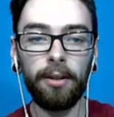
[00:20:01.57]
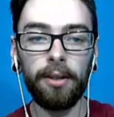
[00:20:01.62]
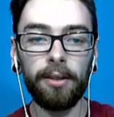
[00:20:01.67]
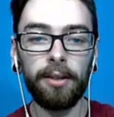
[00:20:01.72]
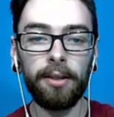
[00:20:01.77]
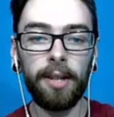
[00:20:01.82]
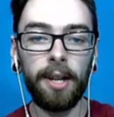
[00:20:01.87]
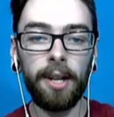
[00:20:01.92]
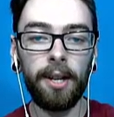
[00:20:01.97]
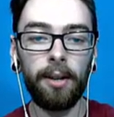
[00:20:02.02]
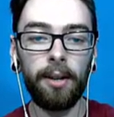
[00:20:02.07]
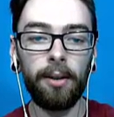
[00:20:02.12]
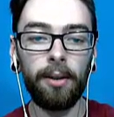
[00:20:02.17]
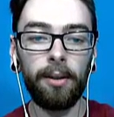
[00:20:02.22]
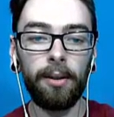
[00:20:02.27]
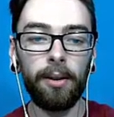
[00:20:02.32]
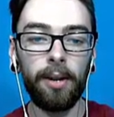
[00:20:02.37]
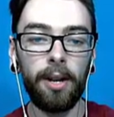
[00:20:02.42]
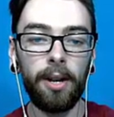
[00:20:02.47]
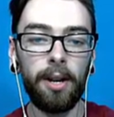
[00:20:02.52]
is
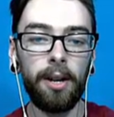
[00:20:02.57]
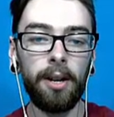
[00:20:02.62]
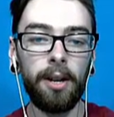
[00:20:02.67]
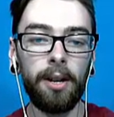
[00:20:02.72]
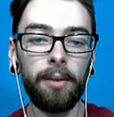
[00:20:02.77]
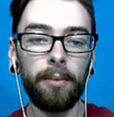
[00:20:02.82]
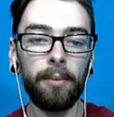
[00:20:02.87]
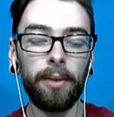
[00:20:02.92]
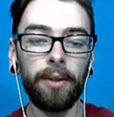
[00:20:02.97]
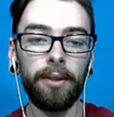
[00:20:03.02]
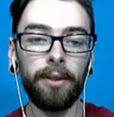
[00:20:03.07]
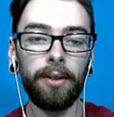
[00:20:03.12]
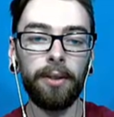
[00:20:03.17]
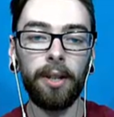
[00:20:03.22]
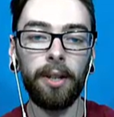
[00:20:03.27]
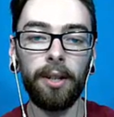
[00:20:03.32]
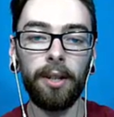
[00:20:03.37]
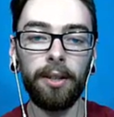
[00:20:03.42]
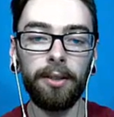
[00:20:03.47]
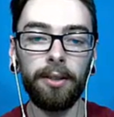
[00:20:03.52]
now uh, with
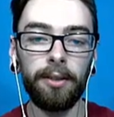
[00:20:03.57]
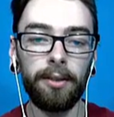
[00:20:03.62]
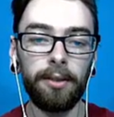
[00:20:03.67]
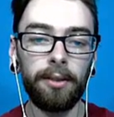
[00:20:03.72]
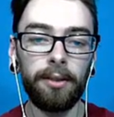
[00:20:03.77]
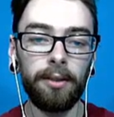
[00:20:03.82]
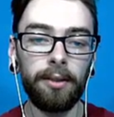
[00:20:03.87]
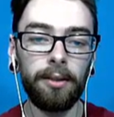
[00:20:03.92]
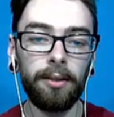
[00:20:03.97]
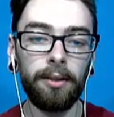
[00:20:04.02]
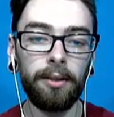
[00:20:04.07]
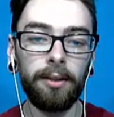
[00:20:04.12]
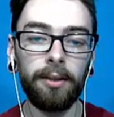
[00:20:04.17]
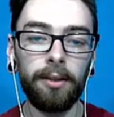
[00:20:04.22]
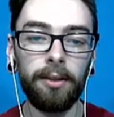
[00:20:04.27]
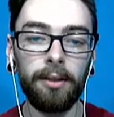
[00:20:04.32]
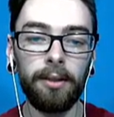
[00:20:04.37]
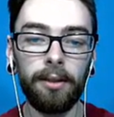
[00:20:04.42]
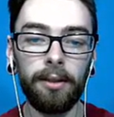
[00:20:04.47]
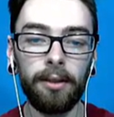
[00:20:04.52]
us.
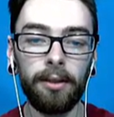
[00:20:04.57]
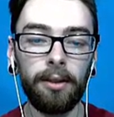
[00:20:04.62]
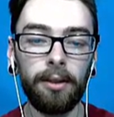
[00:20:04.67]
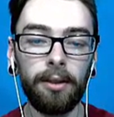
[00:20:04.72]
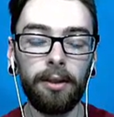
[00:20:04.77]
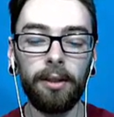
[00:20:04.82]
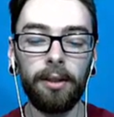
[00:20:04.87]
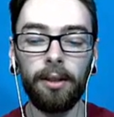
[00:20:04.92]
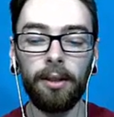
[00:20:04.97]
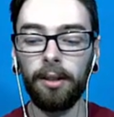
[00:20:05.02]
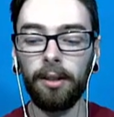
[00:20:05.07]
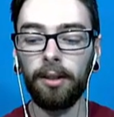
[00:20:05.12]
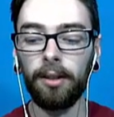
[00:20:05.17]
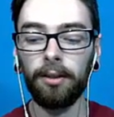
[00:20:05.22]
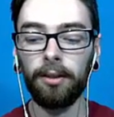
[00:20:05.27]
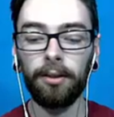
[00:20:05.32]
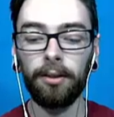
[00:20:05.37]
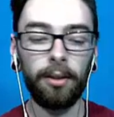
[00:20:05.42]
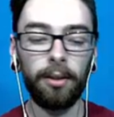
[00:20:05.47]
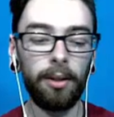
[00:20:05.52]

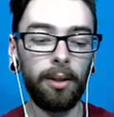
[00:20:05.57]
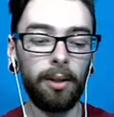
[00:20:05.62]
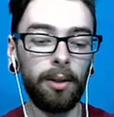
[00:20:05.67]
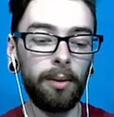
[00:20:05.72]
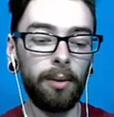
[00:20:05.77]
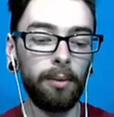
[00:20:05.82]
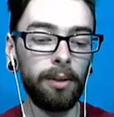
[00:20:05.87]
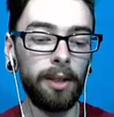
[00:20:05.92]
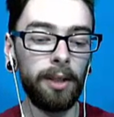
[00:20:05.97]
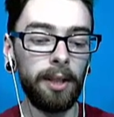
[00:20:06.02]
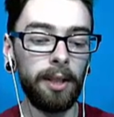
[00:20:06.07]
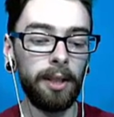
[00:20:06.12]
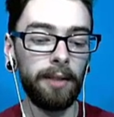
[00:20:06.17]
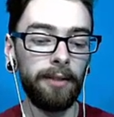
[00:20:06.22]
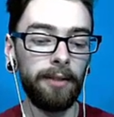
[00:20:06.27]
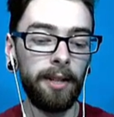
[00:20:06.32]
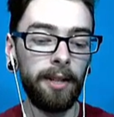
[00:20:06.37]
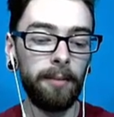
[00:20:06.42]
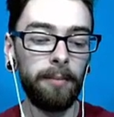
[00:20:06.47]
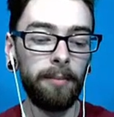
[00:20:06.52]
So we'll need to give
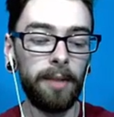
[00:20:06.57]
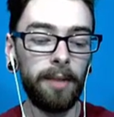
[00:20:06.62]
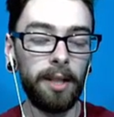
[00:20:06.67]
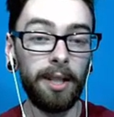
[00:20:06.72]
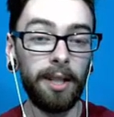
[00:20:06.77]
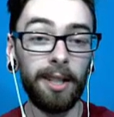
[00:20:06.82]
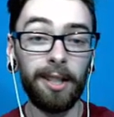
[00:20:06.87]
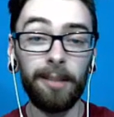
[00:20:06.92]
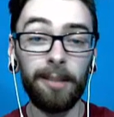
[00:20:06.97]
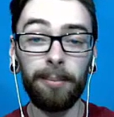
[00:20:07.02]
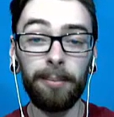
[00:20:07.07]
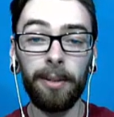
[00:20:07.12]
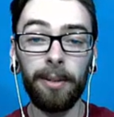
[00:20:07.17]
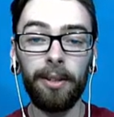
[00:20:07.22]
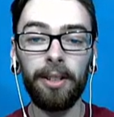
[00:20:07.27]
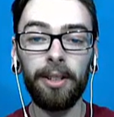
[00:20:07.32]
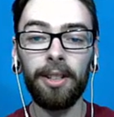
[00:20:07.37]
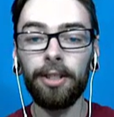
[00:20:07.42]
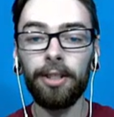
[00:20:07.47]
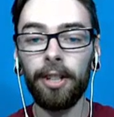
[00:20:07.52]
him the
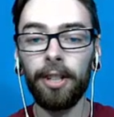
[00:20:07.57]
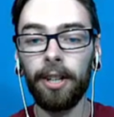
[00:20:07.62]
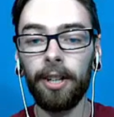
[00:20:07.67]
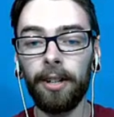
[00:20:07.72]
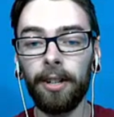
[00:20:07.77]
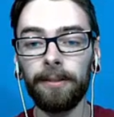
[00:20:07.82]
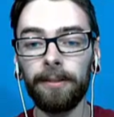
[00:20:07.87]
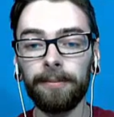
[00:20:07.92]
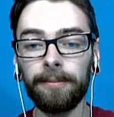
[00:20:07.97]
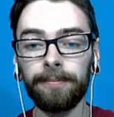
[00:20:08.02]
experience share.